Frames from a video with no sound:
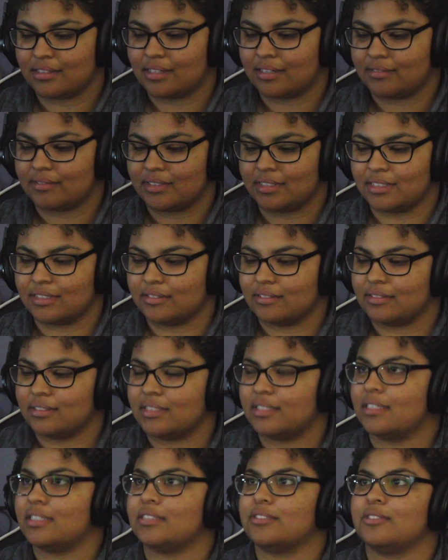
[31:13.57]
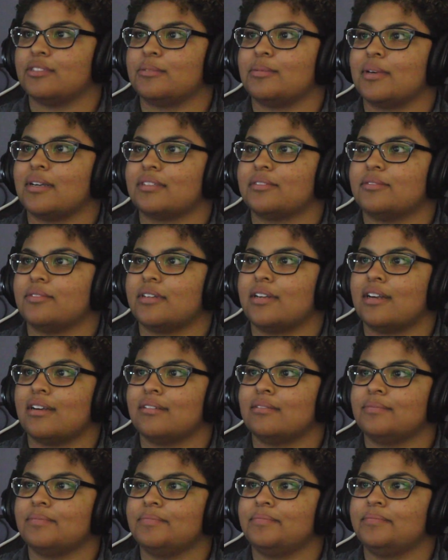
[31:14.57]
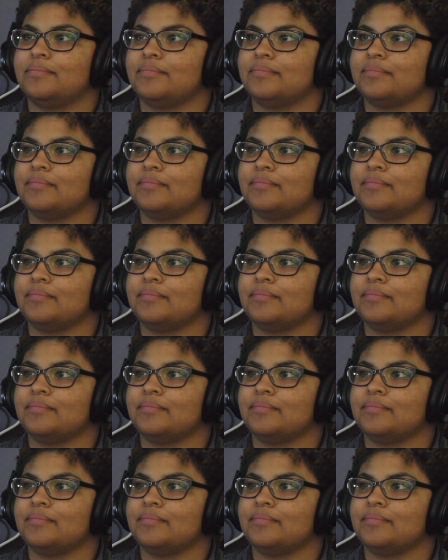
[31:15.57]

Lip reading: You're going to have to deal with the disrespect for now.